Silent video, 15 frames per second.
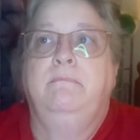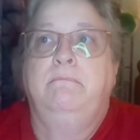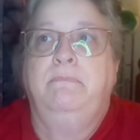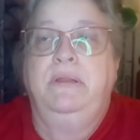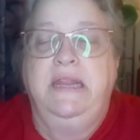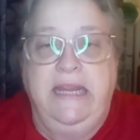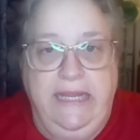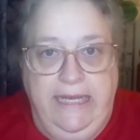
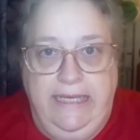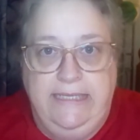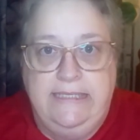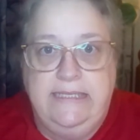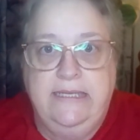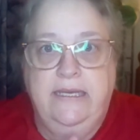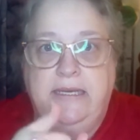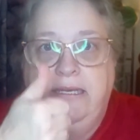
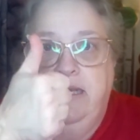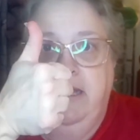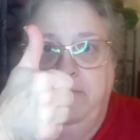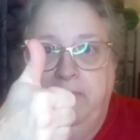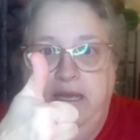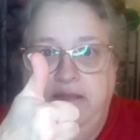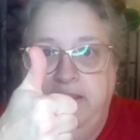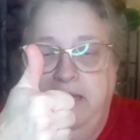Please give
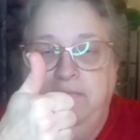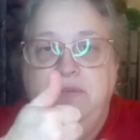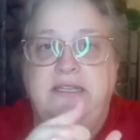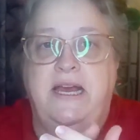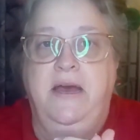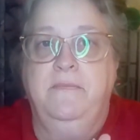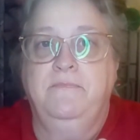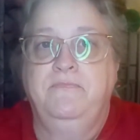me a thumbs
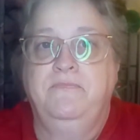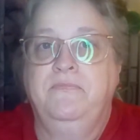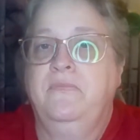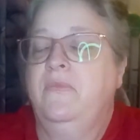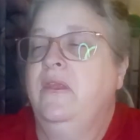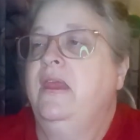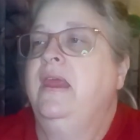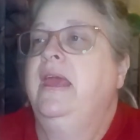up,
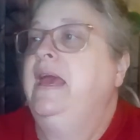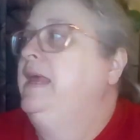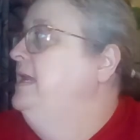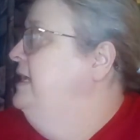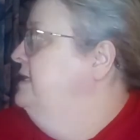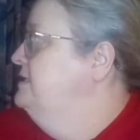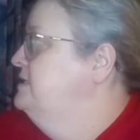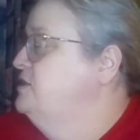
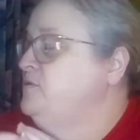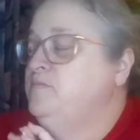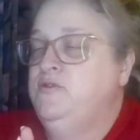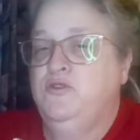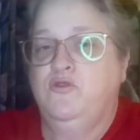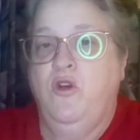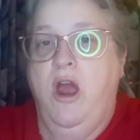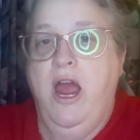hit
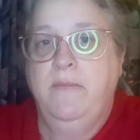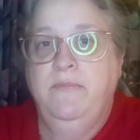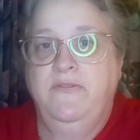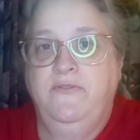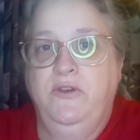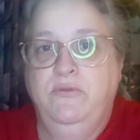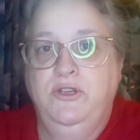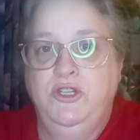subscribe if
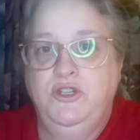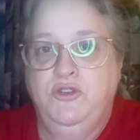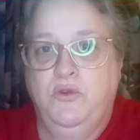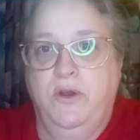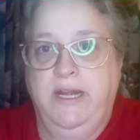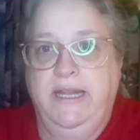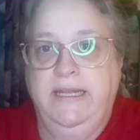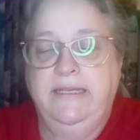you
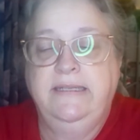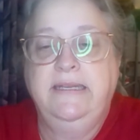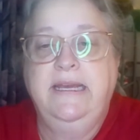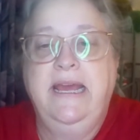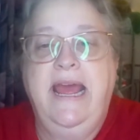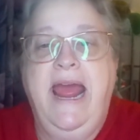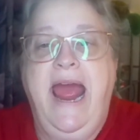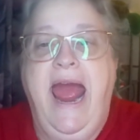enjoyed it,
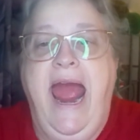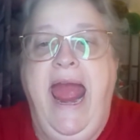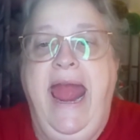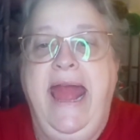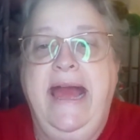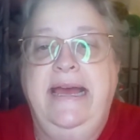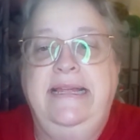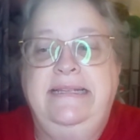
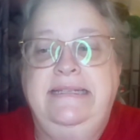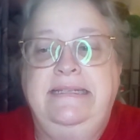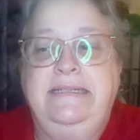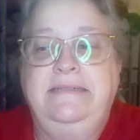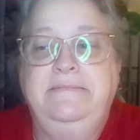and